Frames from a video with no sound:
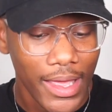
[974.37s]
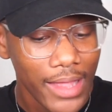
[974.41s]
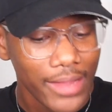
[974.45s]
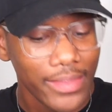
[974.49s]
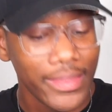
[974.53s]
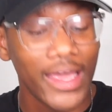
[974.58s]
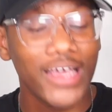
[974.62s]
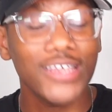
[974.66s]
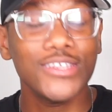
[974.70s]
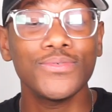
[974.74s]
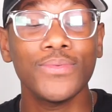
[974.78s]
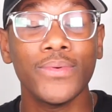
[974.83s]

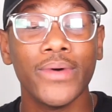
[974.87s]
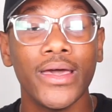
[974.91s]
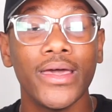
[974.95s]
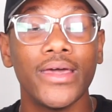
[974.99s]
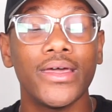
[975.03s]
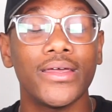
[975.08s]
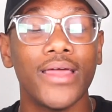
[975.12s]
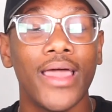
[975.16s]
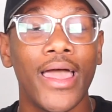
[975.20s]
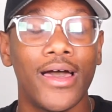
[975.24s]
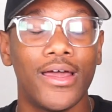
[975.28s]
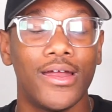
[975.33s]
That's
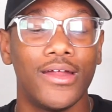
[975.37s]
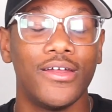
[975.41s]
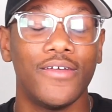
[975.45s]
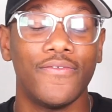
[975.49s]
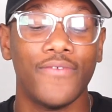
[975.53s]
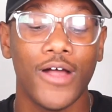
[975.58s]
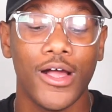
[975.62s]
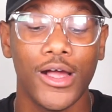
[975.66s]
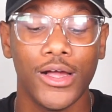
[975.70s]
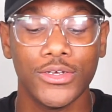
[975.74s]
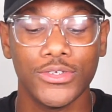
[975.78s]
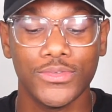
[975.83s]
what Anna
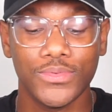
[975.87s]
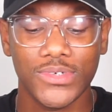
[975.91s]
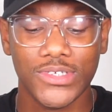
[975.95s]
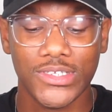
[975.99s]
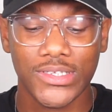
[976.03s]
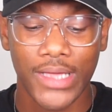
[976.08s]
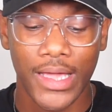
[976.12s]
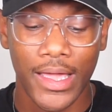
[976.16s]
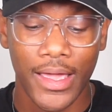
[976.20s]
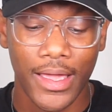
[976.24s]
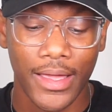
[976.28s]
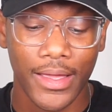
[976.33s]
Navarro was
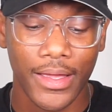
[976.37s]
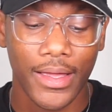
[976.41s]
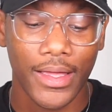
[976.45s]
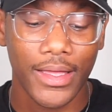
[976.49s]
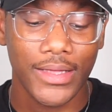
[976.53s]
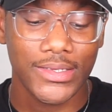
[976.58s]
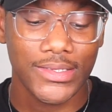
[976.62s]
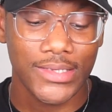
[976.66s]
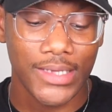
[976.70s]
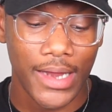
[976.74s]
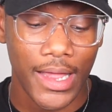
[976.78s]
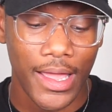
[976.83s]
saying
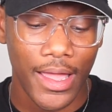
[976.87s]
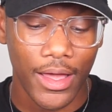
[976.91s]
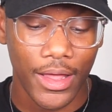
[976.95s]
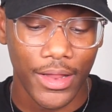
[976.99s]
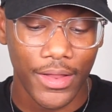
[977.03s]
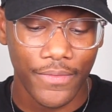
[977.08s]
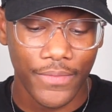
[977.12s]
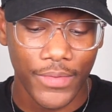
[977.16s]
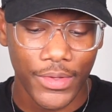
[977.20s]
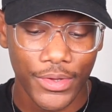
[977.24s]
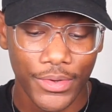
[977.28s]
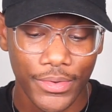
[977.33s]
today on The
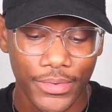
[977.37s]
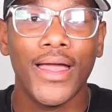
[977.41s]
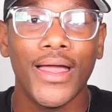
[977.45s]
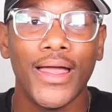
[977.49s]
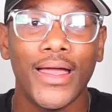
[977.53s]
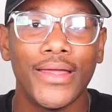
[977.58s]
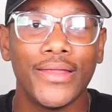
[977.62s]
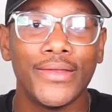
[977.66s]
View.